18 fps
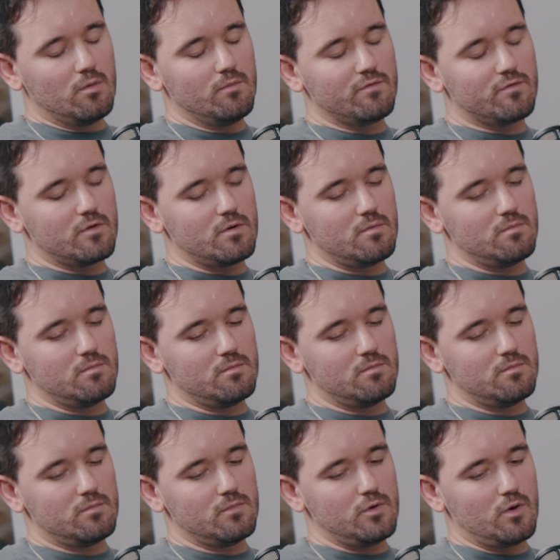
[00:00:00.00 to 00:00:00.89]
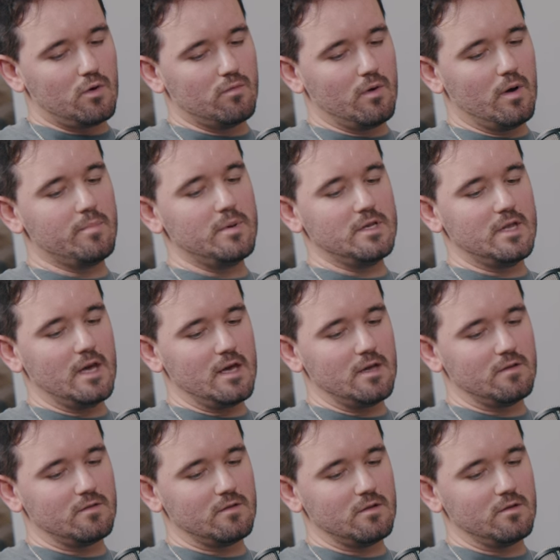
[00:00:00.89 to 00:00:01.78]
on from your rugby
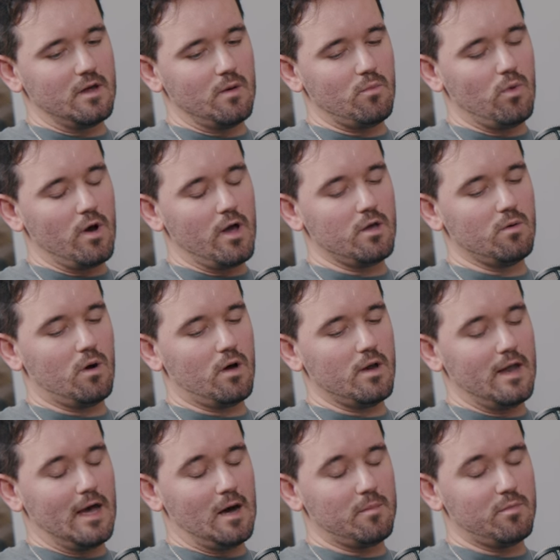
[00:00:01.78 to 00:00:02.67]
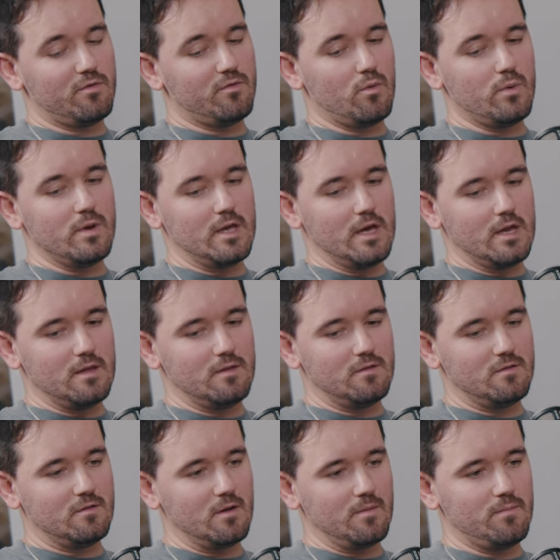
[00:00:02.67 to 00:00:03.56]
days and, and where you are now, before we get
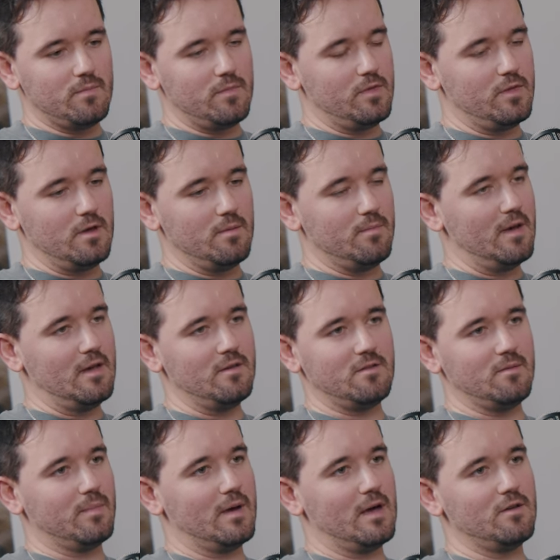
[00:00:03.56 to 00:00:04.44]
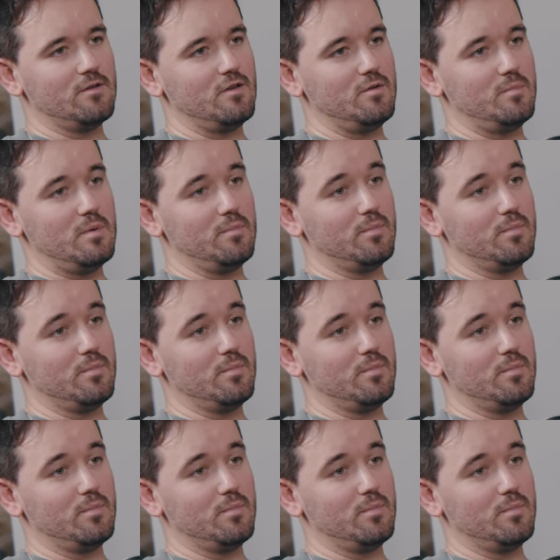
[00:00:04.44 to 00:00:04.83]
into the amazing band you've